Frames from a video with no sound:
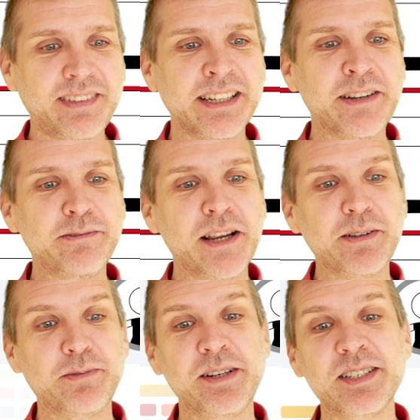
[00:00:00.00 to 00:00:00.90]
If we have a
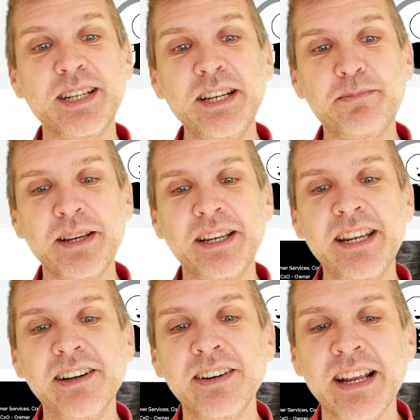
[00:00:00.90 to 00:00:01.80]
quick sneak peek
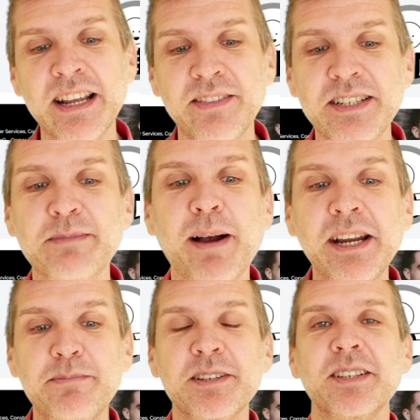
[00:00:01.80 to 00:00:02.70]
here, these
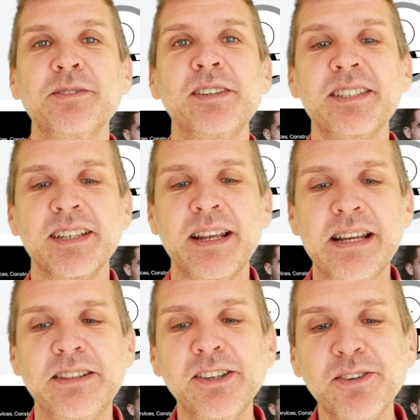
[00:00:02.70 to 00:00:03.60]
buyer personas
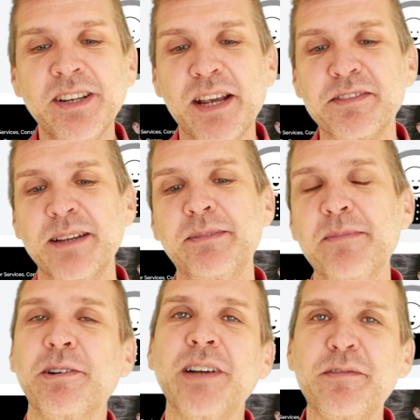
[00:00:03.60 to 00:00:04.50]
not only have some
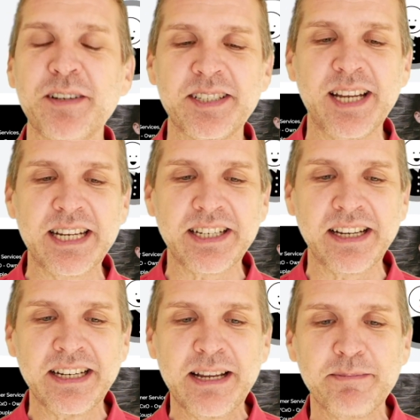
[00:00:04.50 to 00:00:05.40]
demographics data,
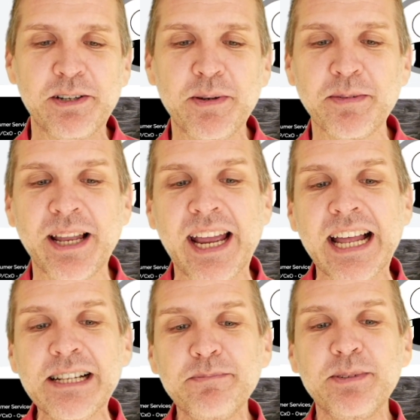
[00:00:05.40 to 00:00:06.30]
but we will
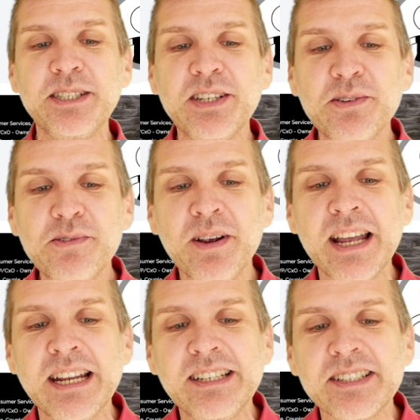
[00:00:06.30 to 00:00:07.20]
help you
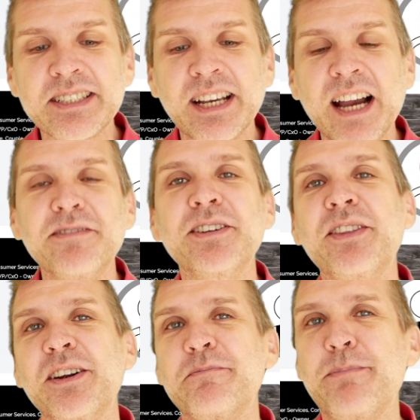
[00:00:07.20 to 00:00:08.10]
discover
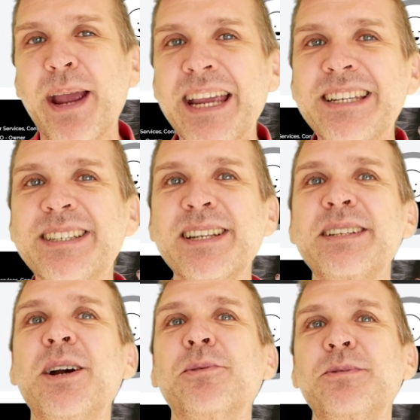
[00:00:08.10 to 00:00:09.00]
their pains and
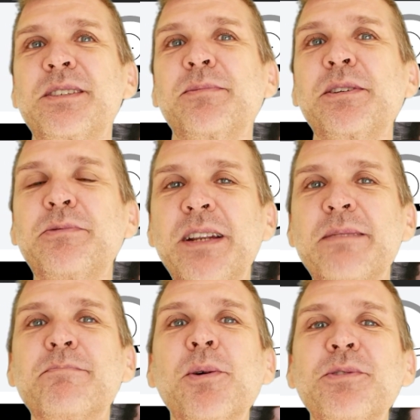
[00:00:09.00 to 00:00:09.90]
goals, what really
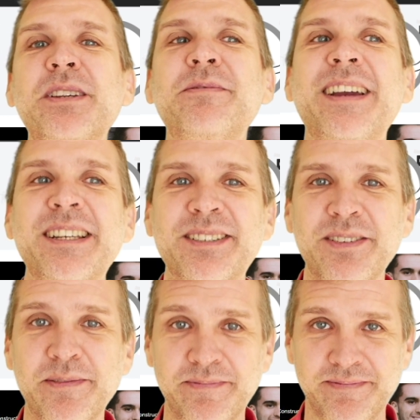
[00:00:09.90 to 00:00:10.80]
motivates
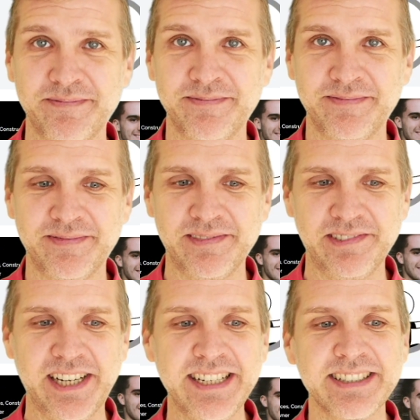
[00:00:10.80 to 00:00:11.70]
them,
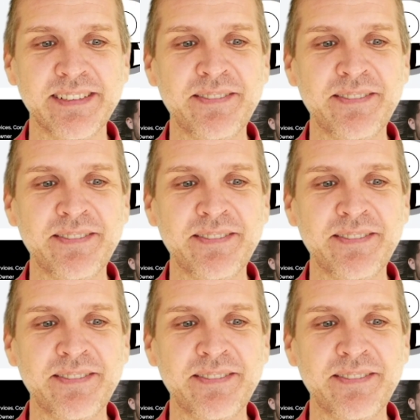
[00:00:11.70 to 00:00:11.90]
right?